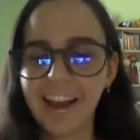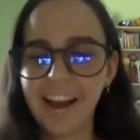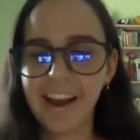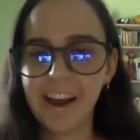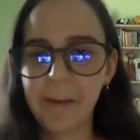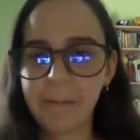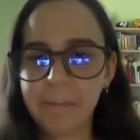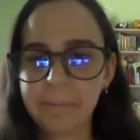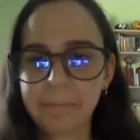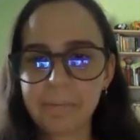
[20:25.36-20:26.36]

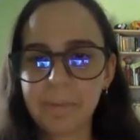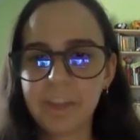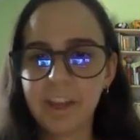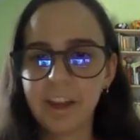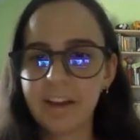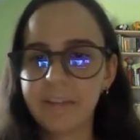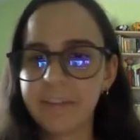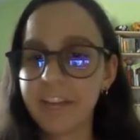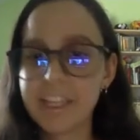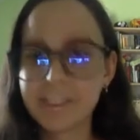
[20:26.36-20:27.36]

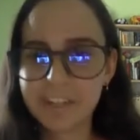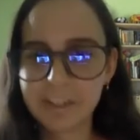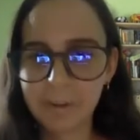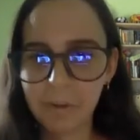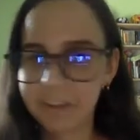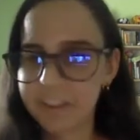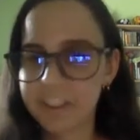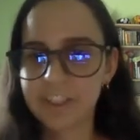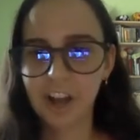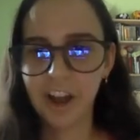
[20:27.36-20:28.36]
the individual, whether it's
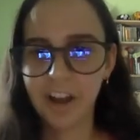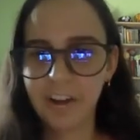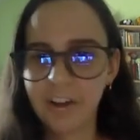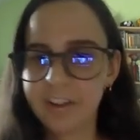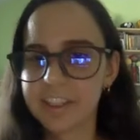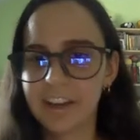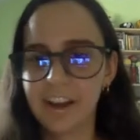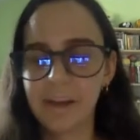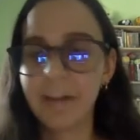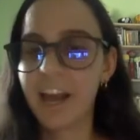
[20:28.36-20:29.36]
a child,
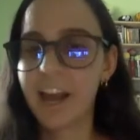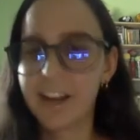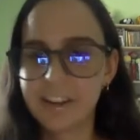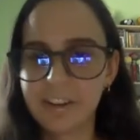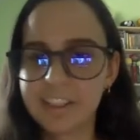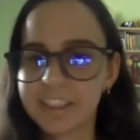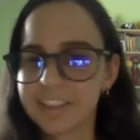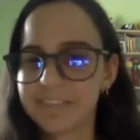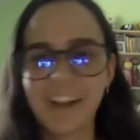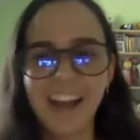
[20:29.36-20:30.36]
an adult,
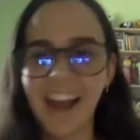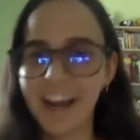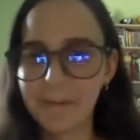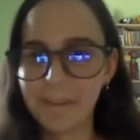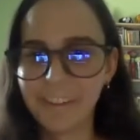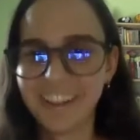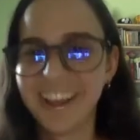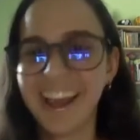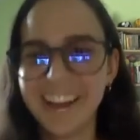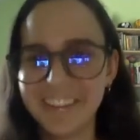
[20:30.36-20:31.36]
an animal,
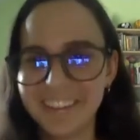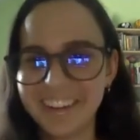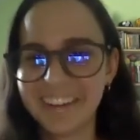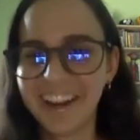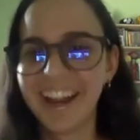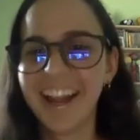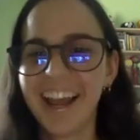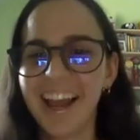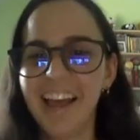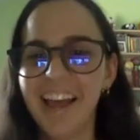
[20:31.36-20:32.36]
anybody, right?
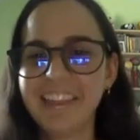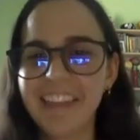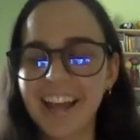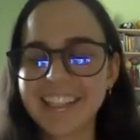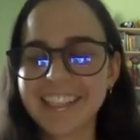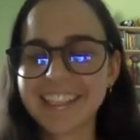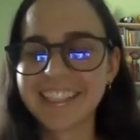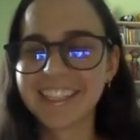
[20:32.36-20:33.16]
That's